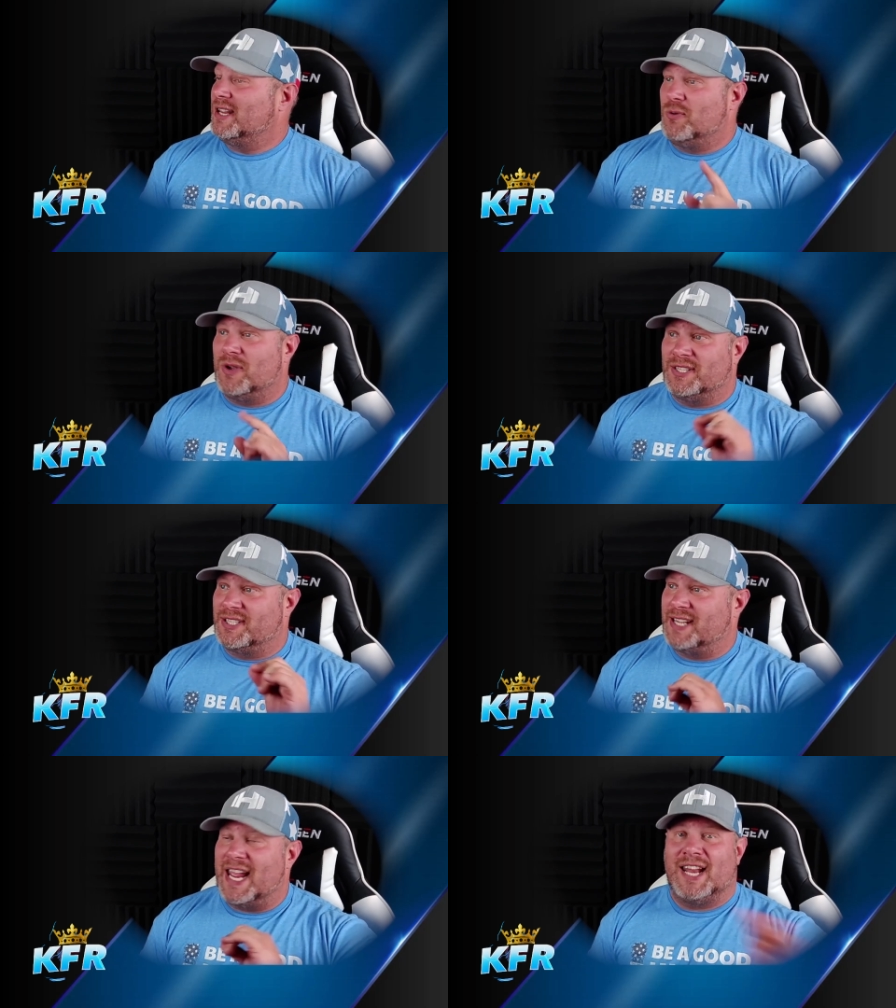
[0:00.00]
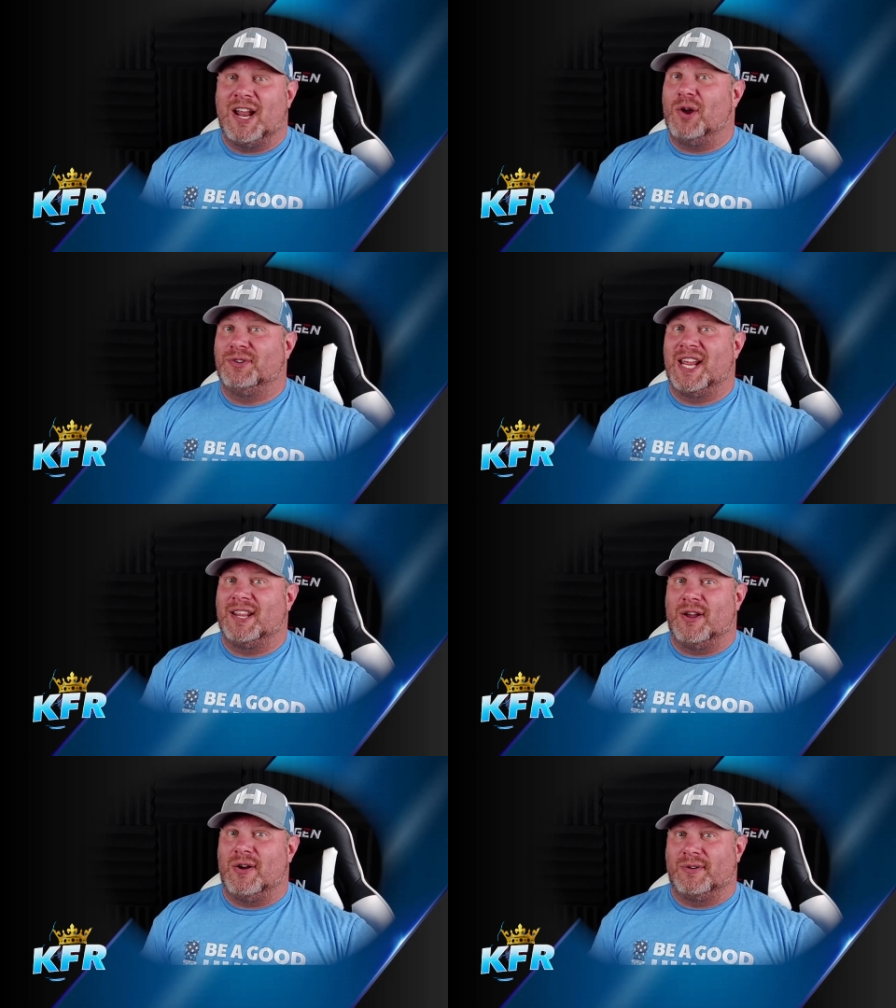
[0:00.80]
You can say it all
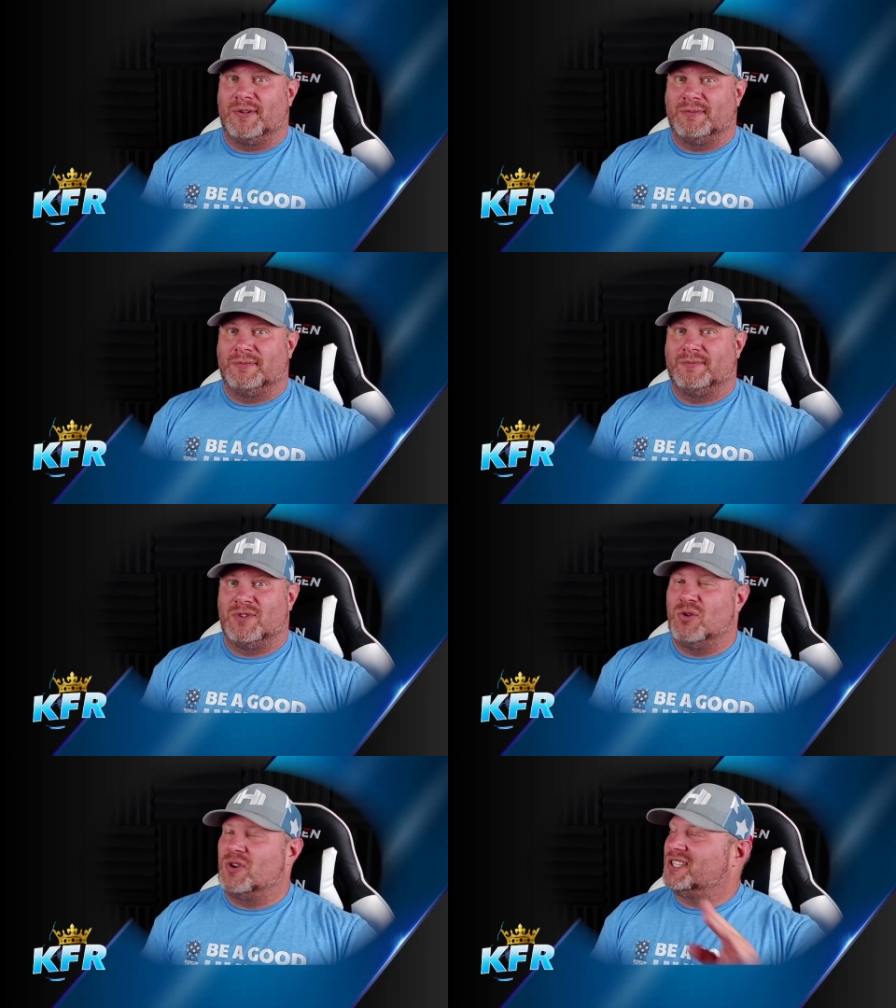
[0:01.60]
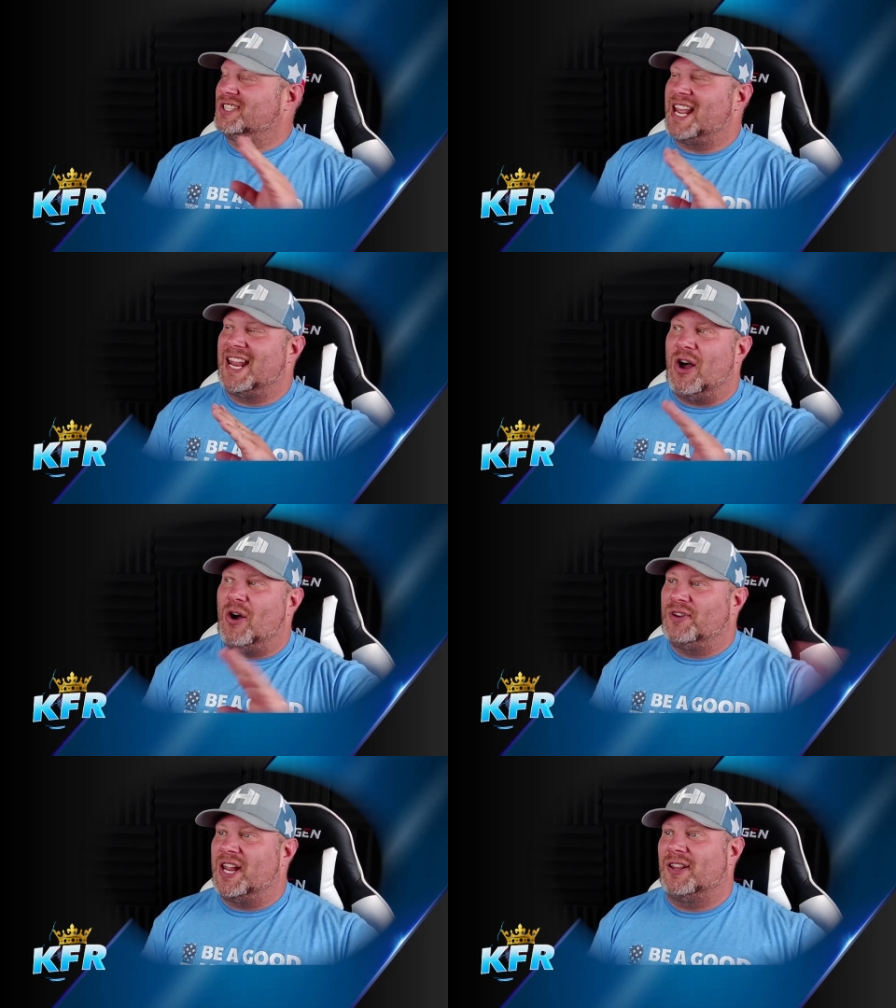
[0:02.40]
day long. You can say it
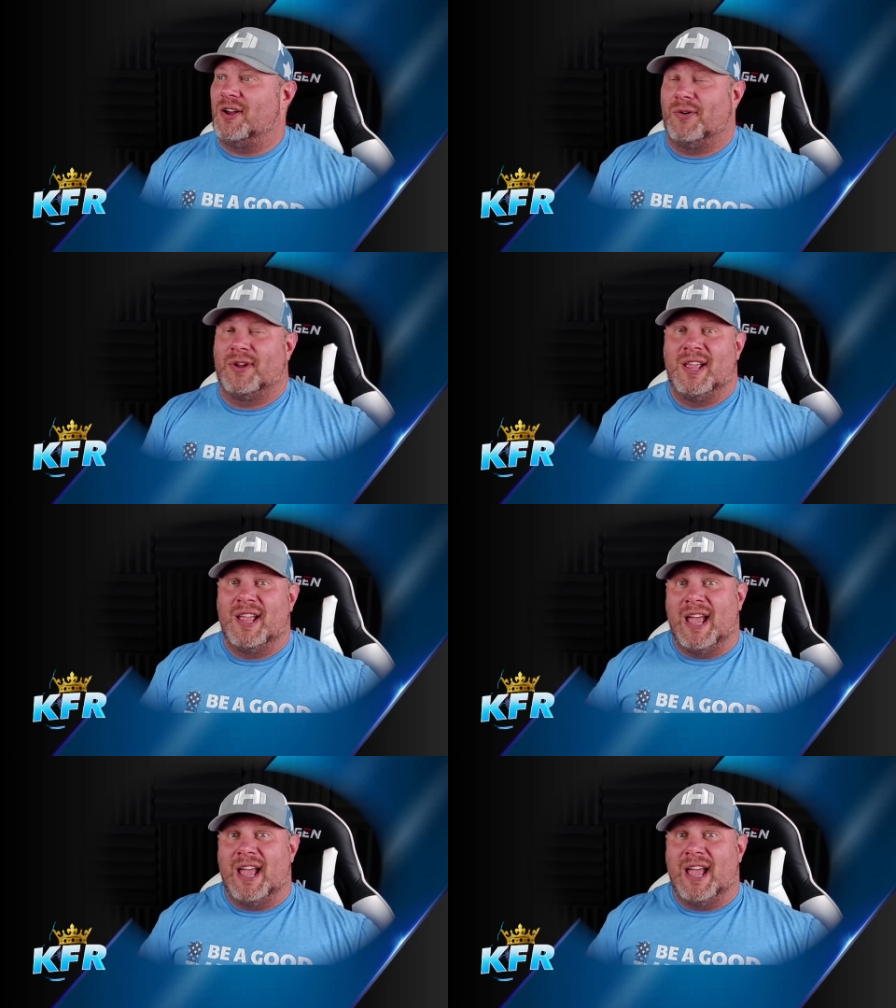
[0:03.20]
all day long.